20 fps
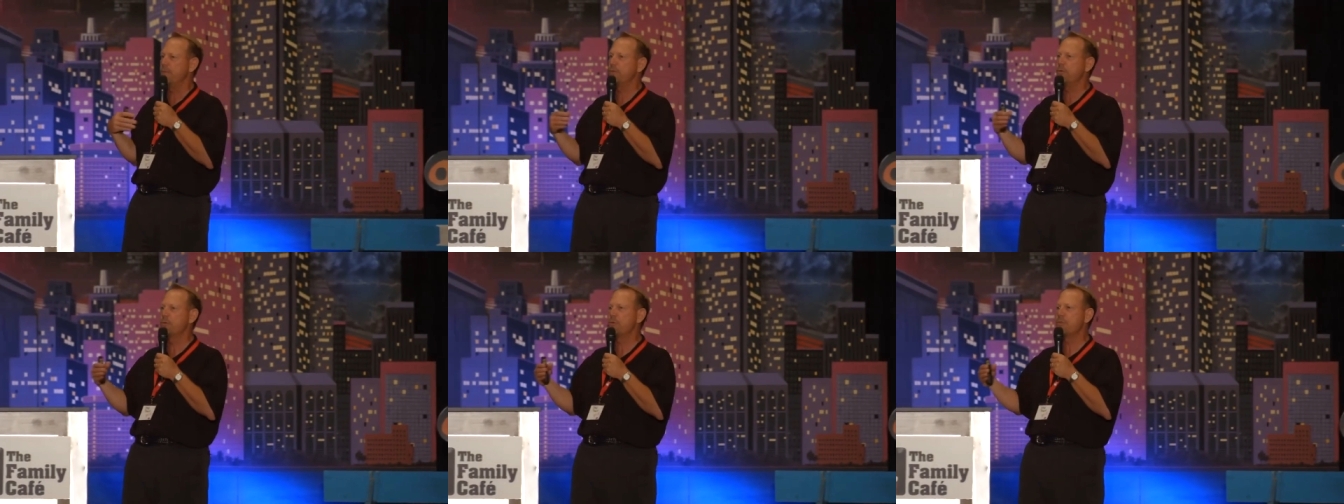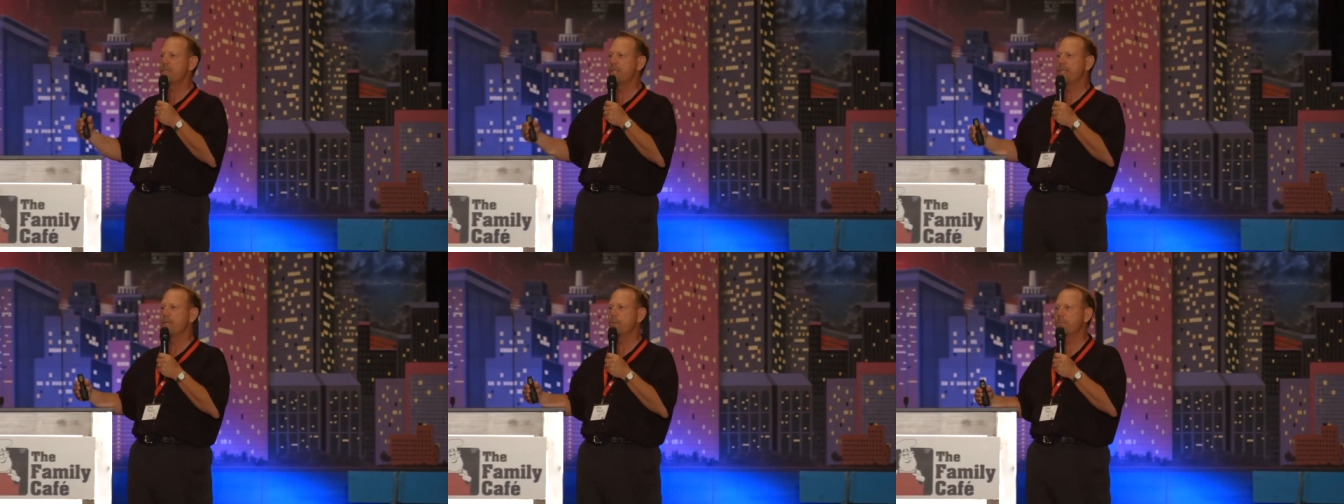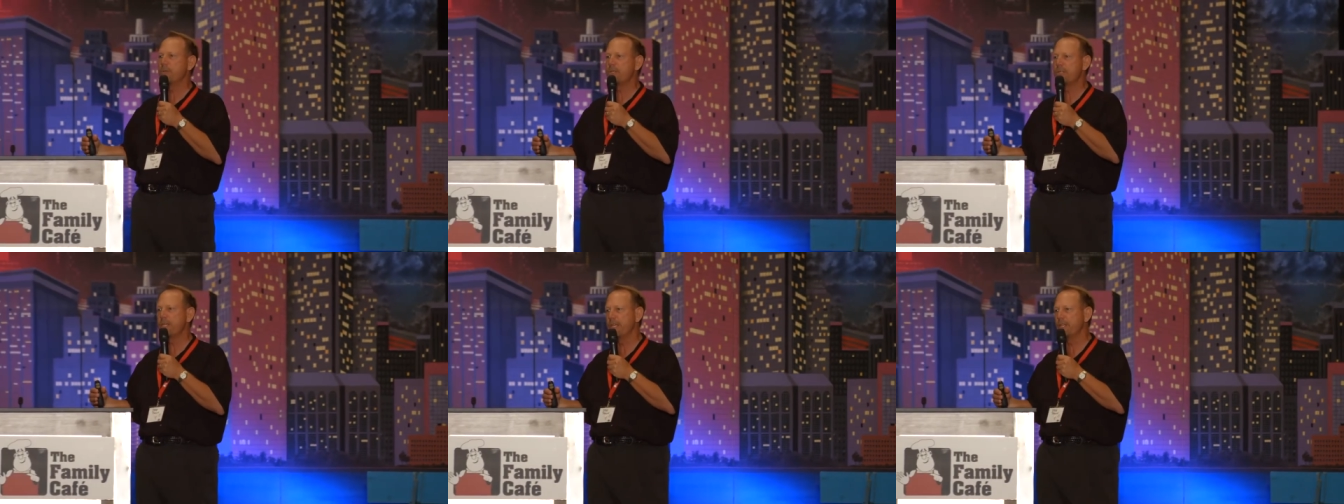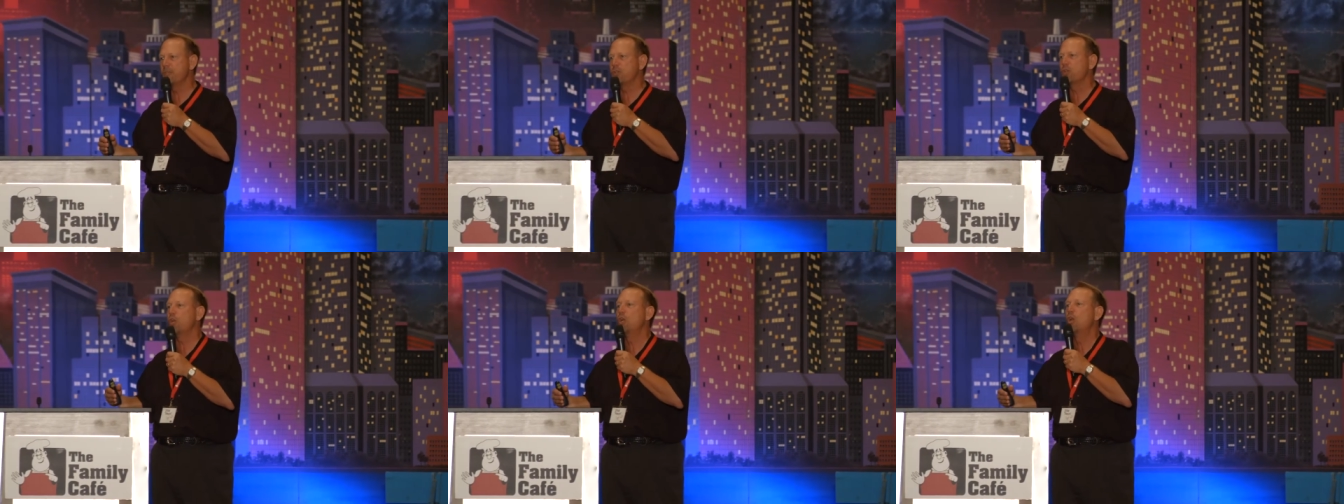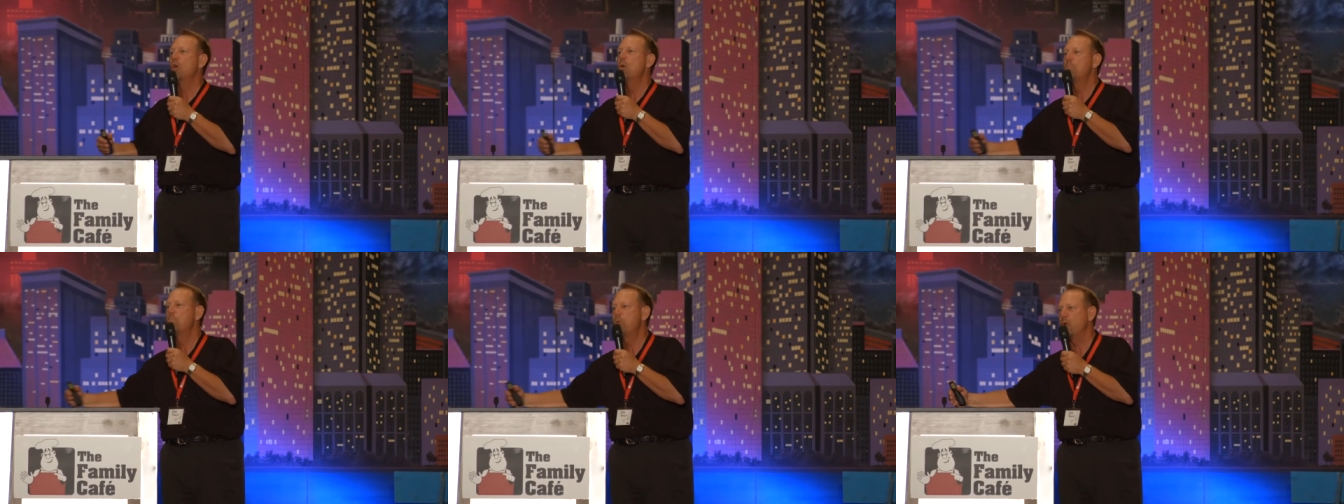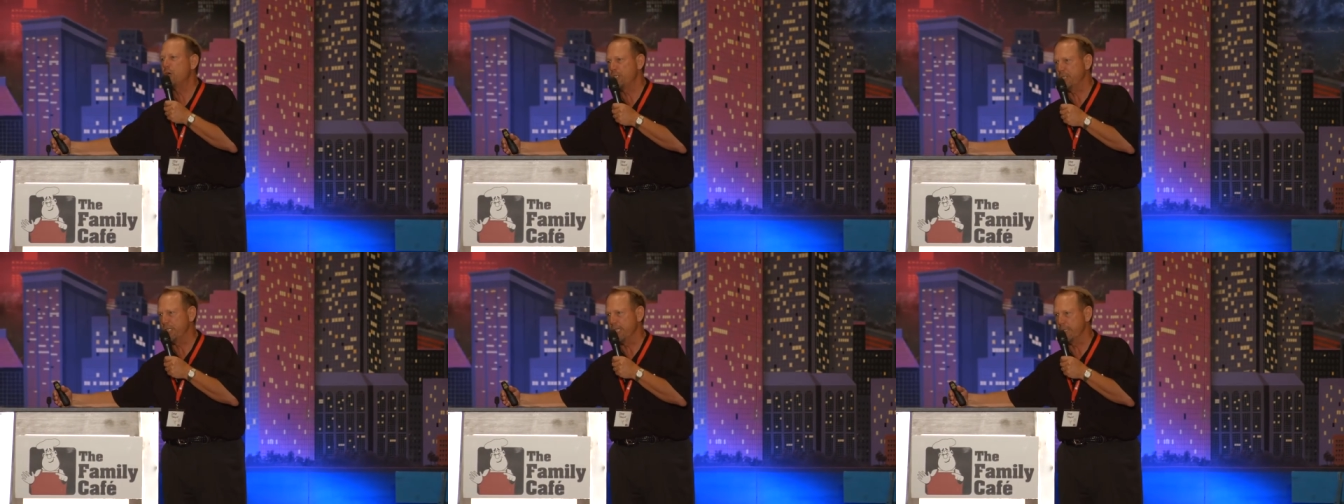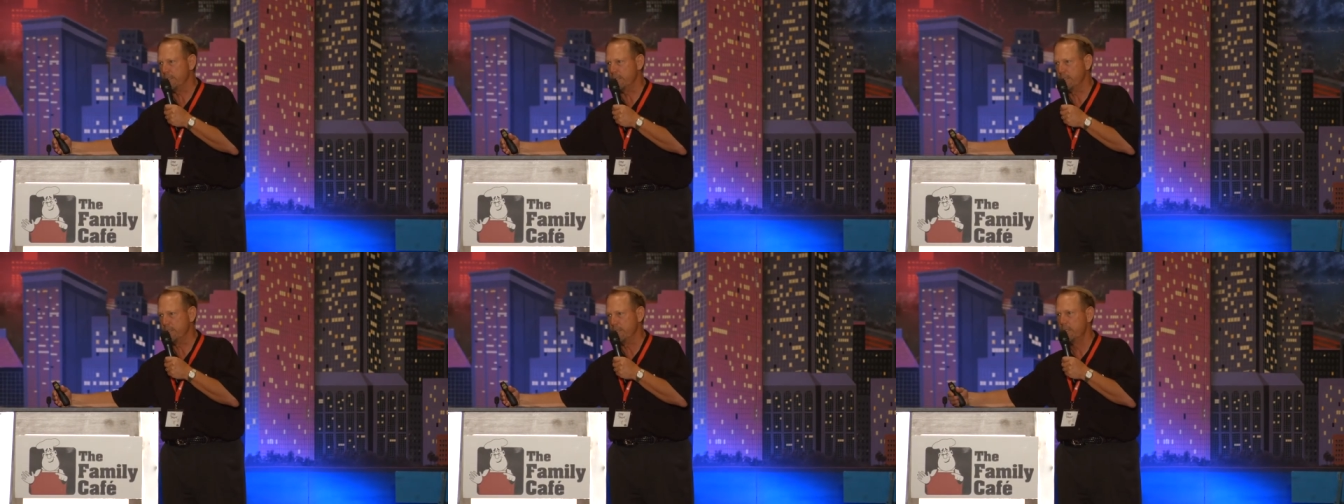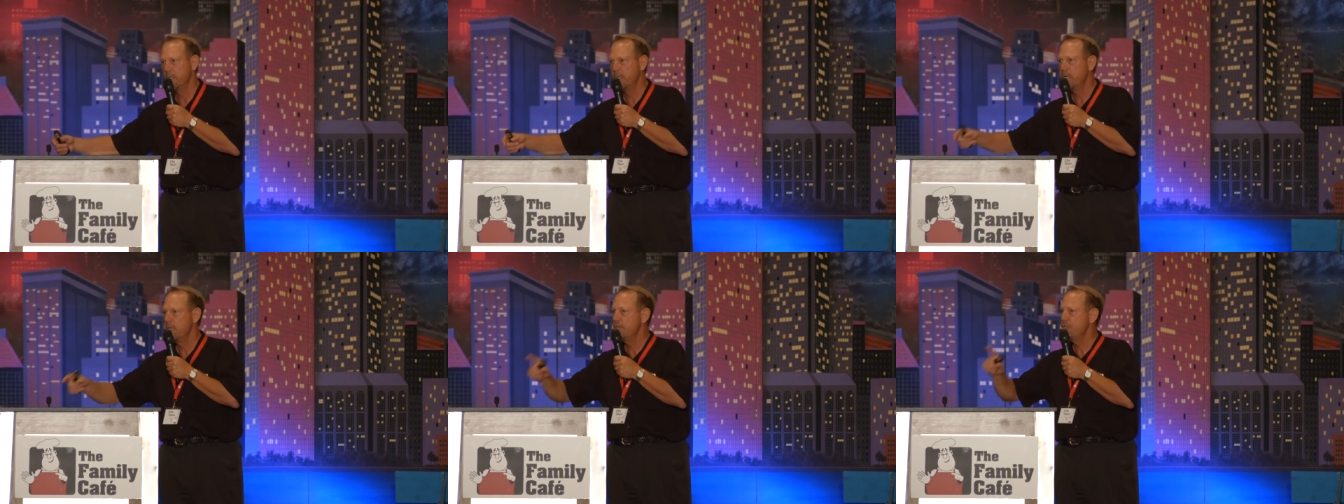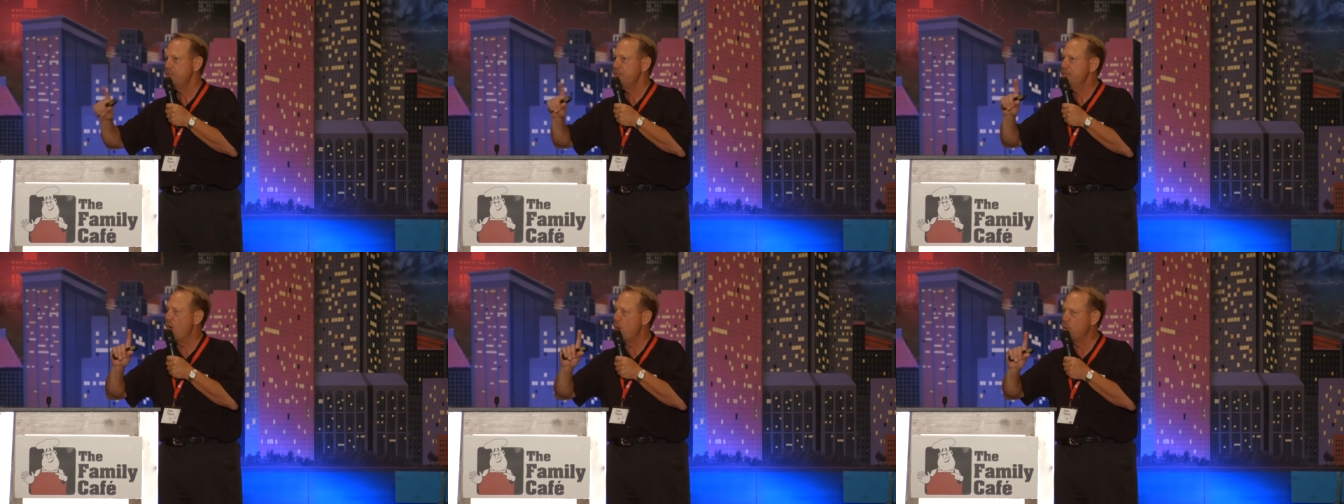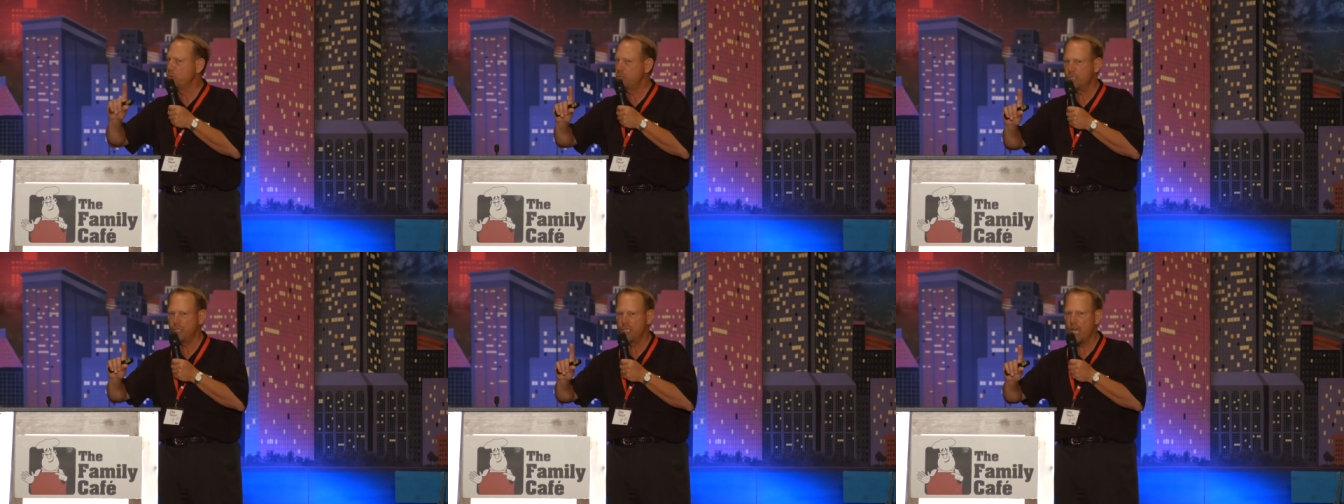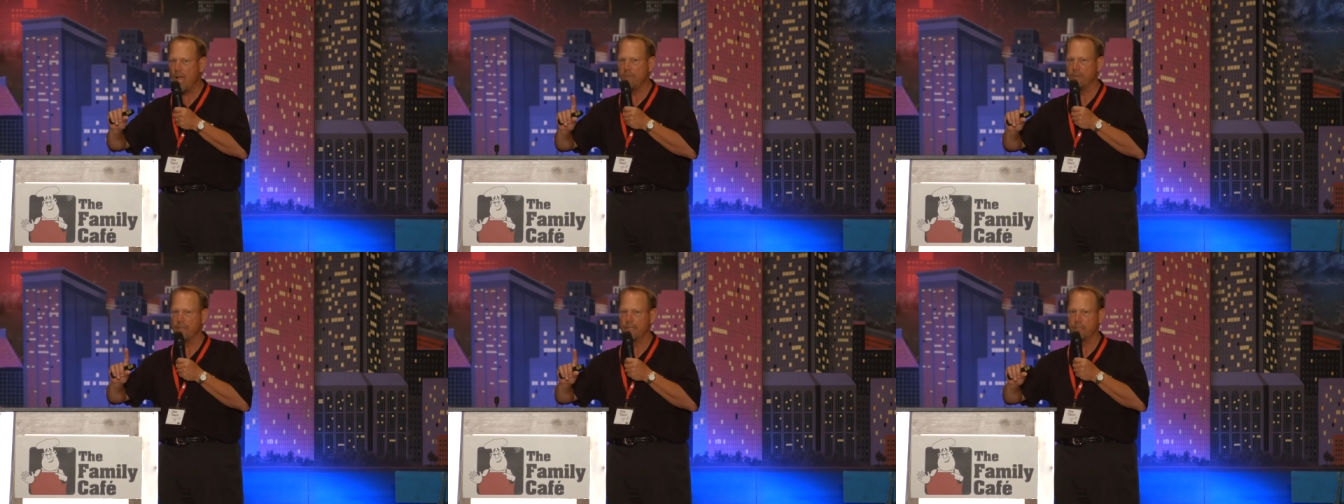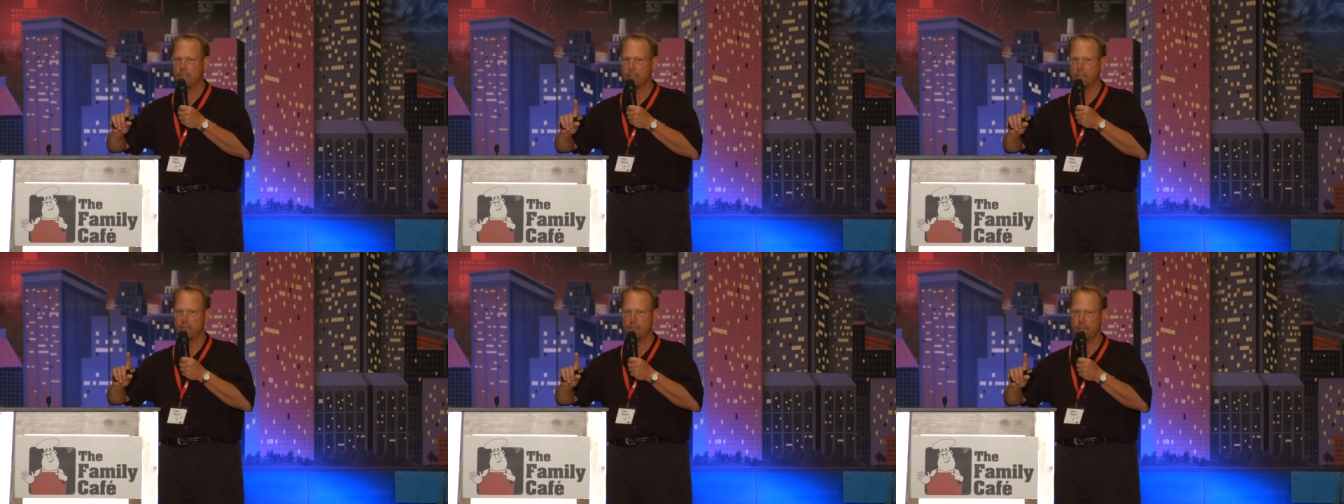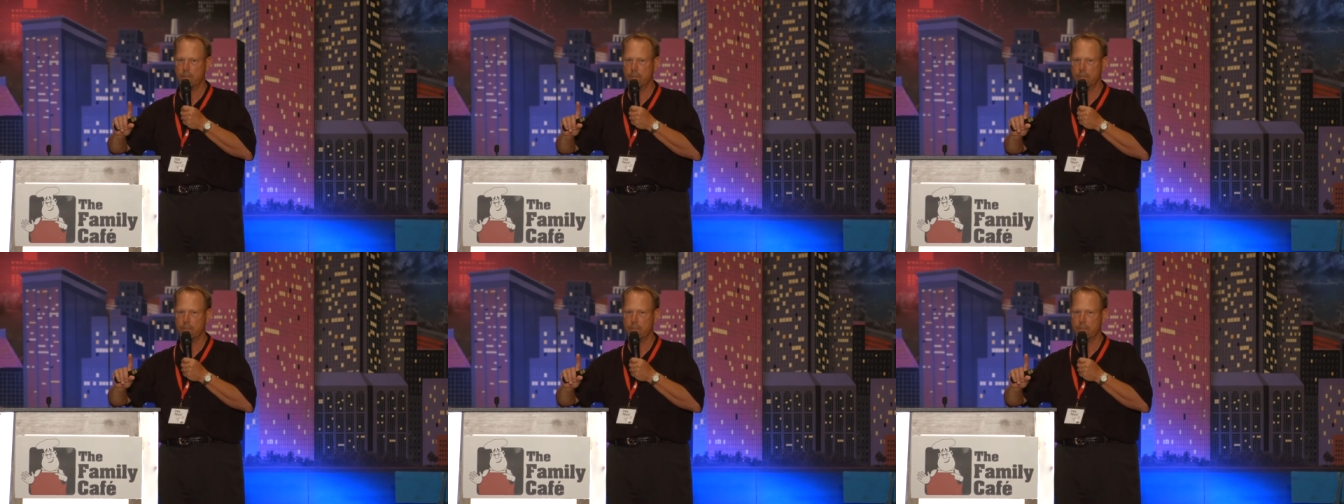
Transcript: if you see a potential, push it. Don't shove it.